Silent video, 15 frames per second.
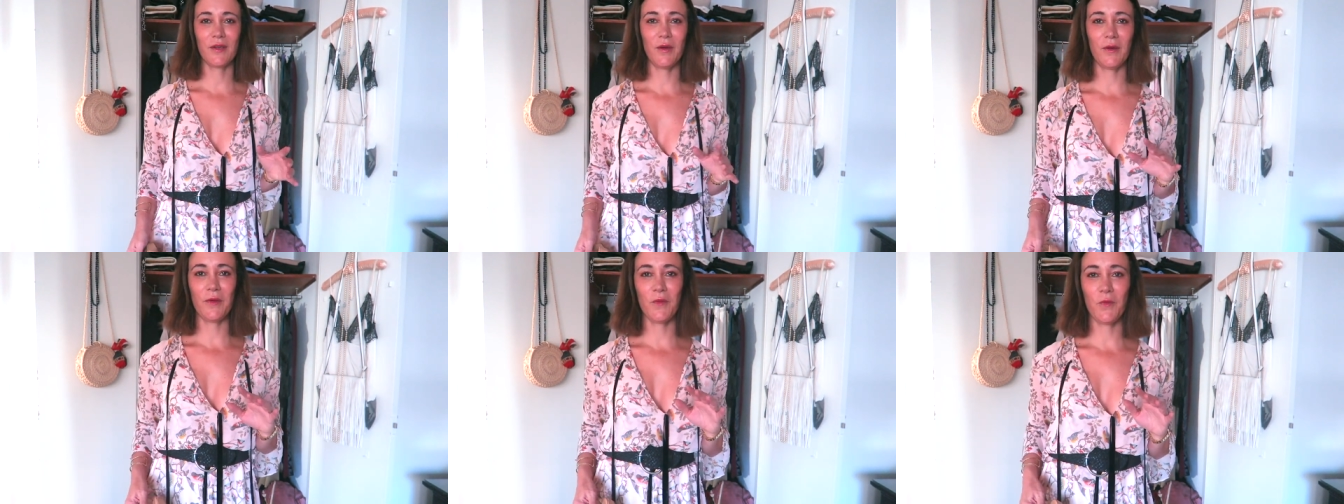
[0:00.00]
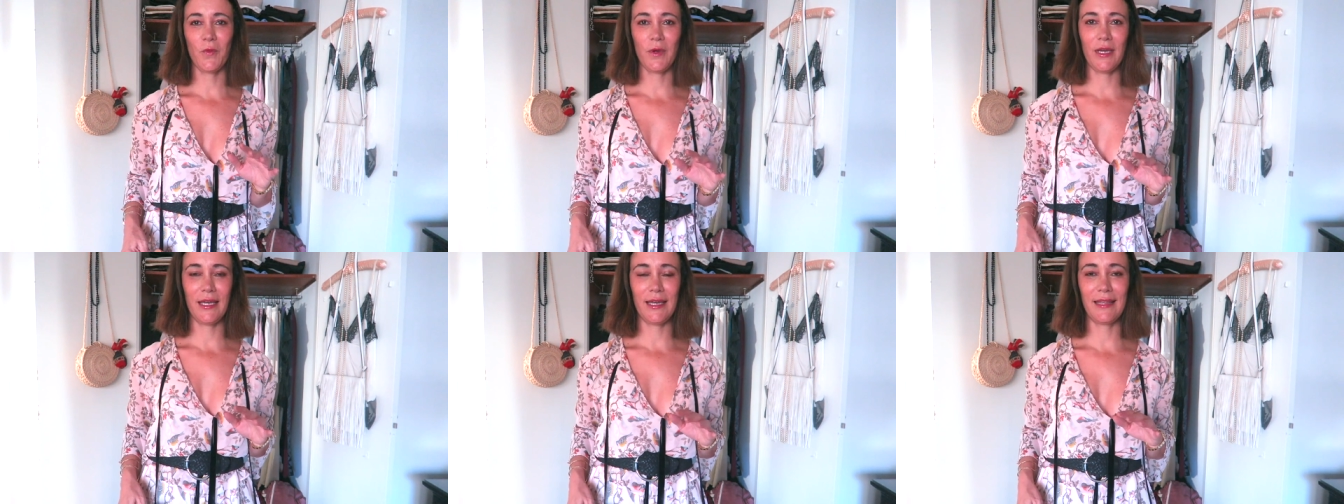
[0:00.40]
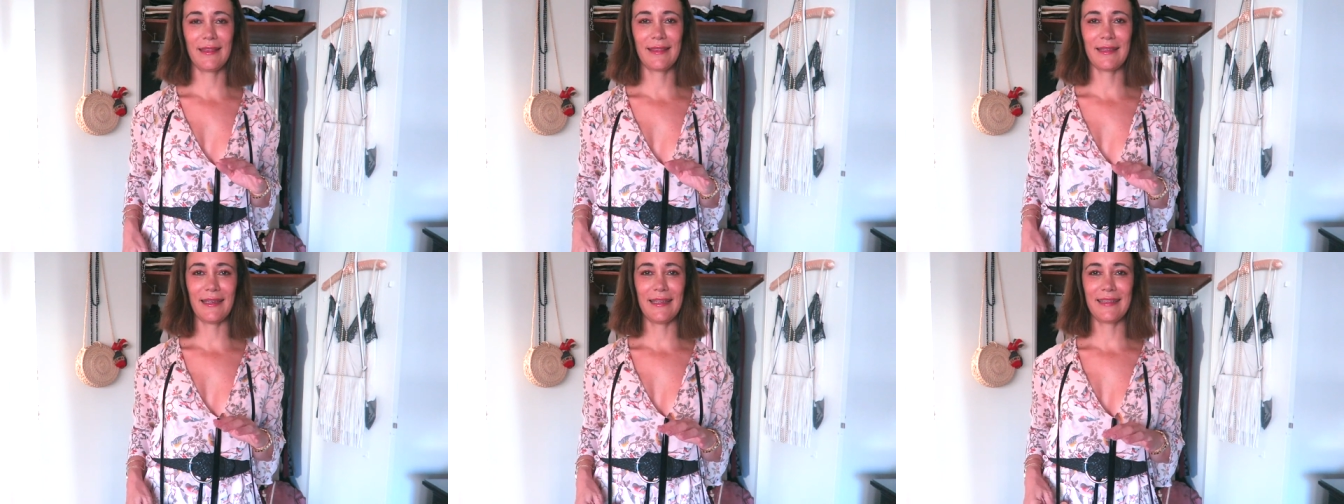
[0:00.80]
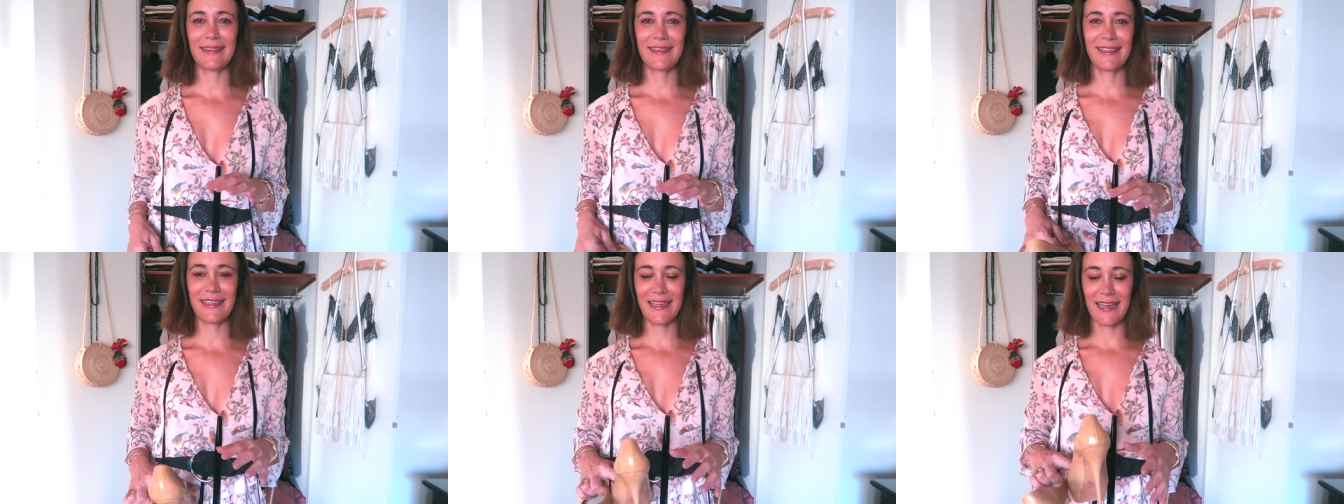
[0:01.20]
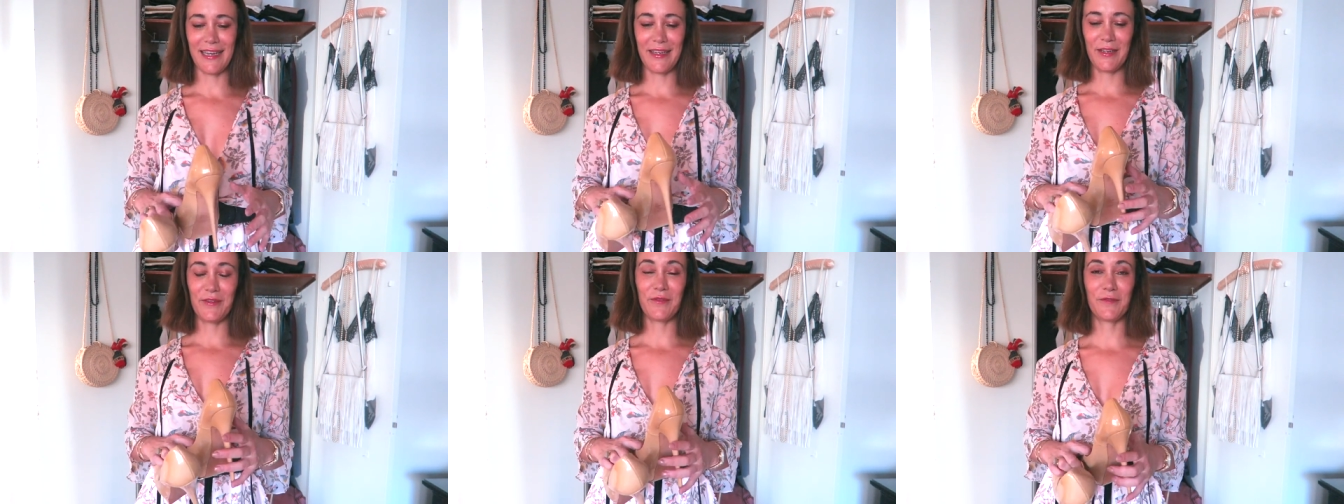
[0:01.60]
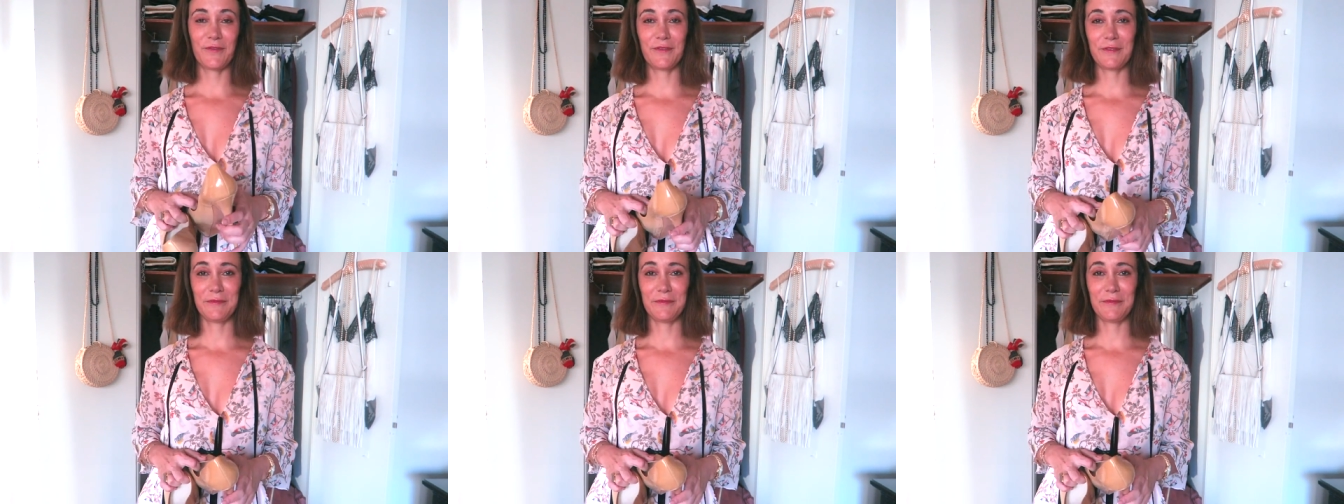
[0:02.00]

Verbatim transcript: going with the kind of